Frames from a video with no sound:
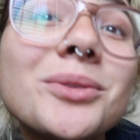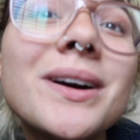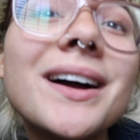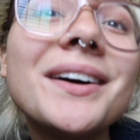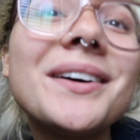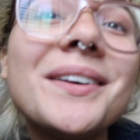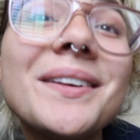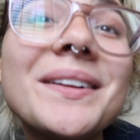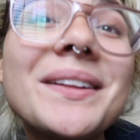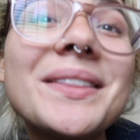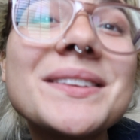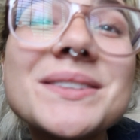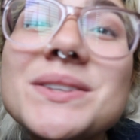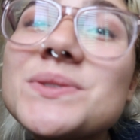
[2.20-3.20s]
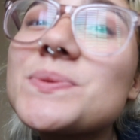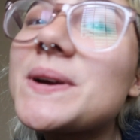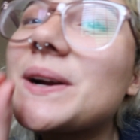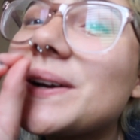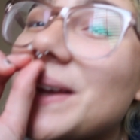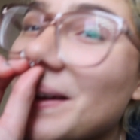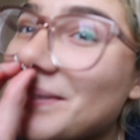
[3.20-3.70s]
well, this is
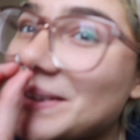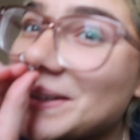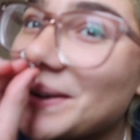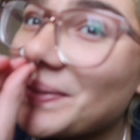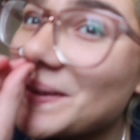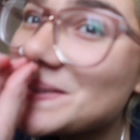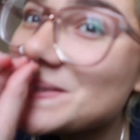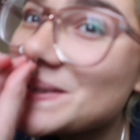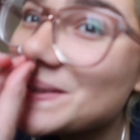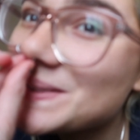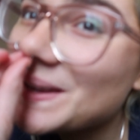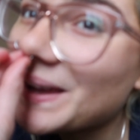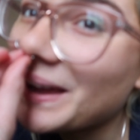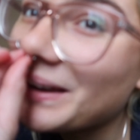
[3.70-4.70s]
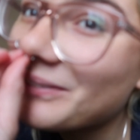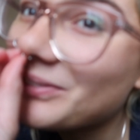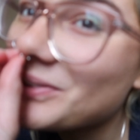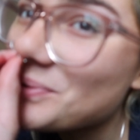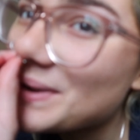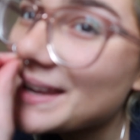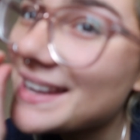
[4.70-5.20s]
weird. Haven't done this in like a
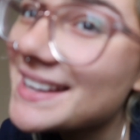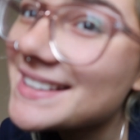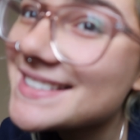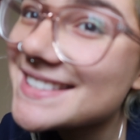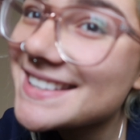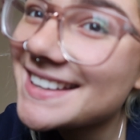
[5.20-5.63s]
few weeks,